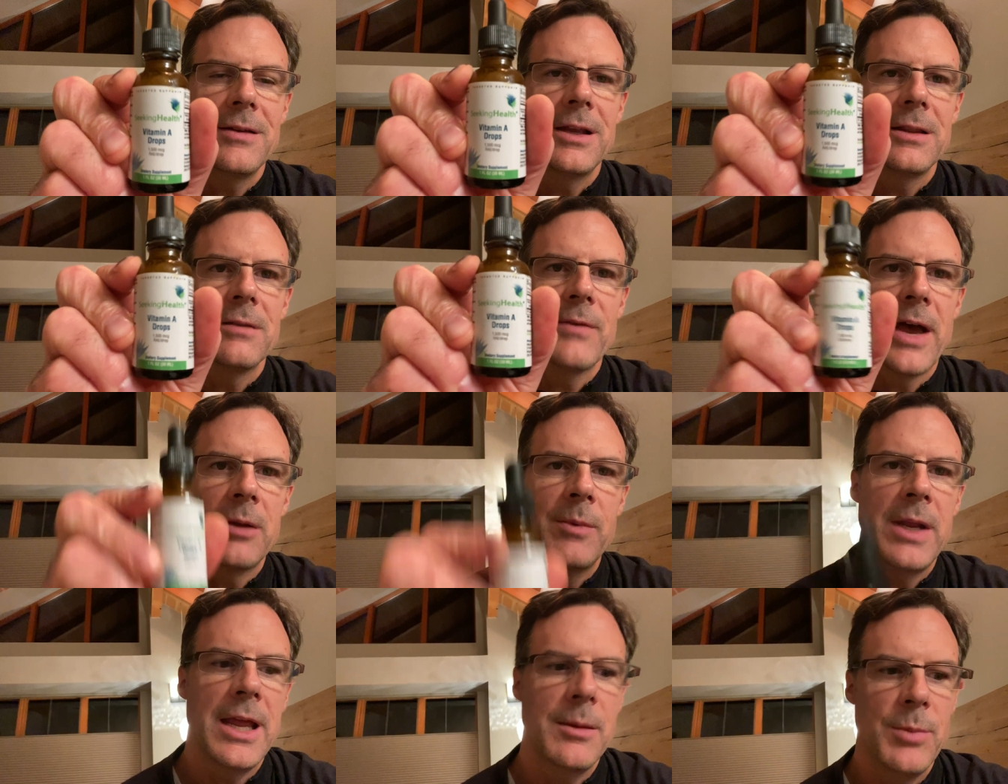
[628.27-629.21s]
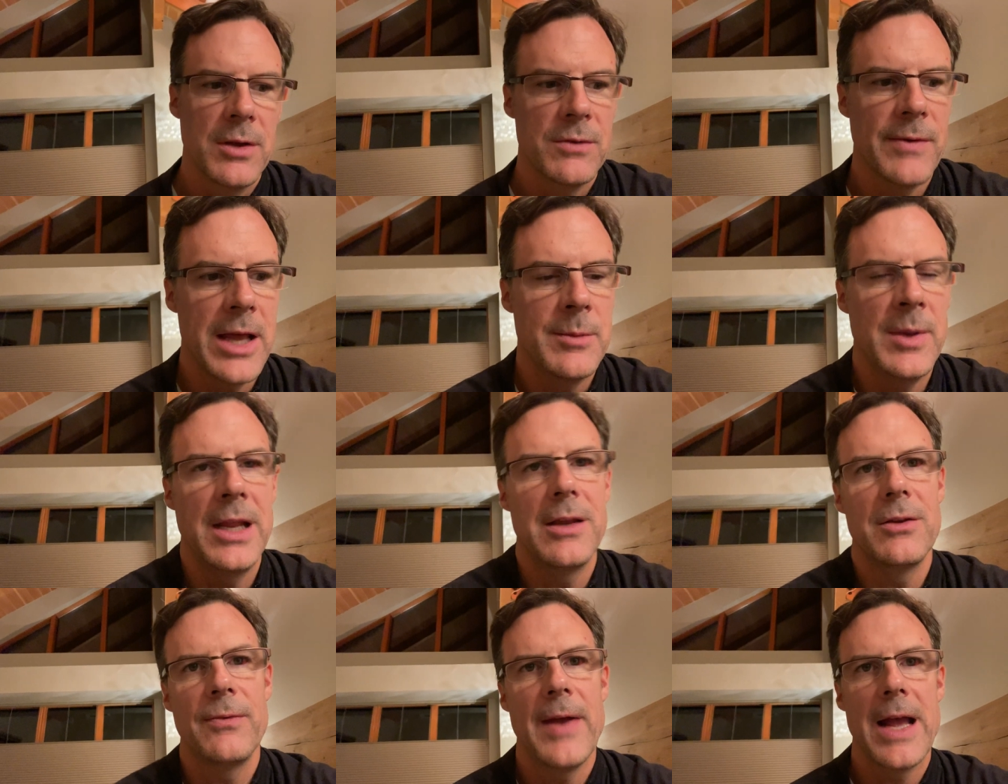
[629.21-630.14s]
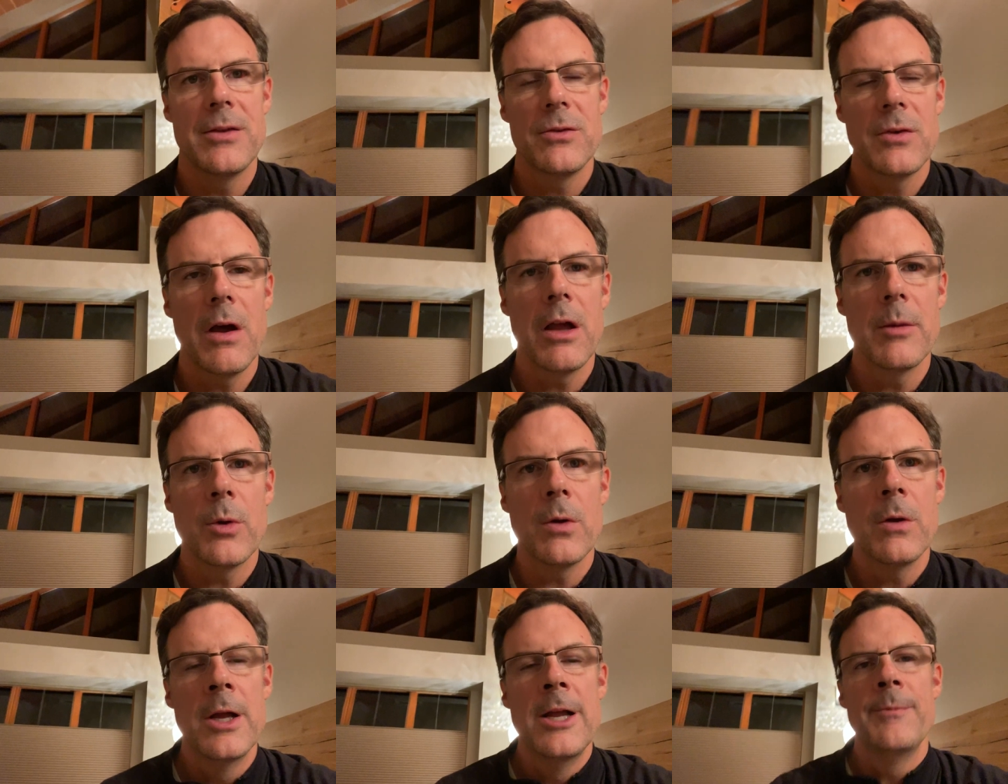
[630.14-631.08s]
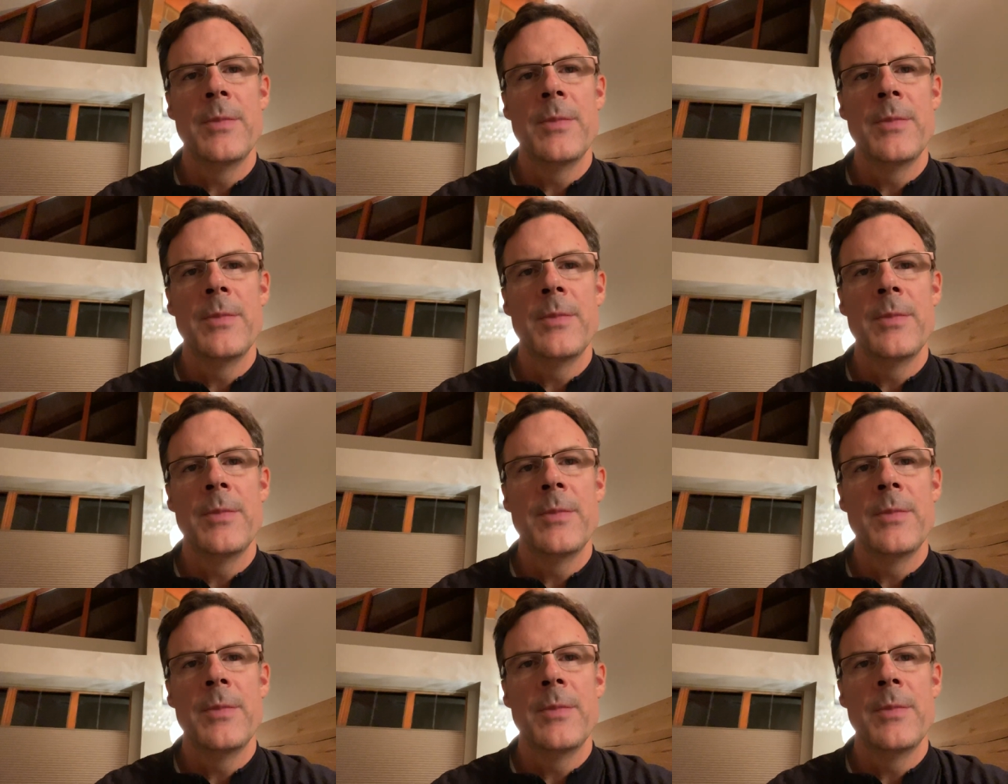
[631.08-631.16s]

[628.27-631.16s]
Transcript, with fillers: get the vitamin A because vitamin A is fat soluble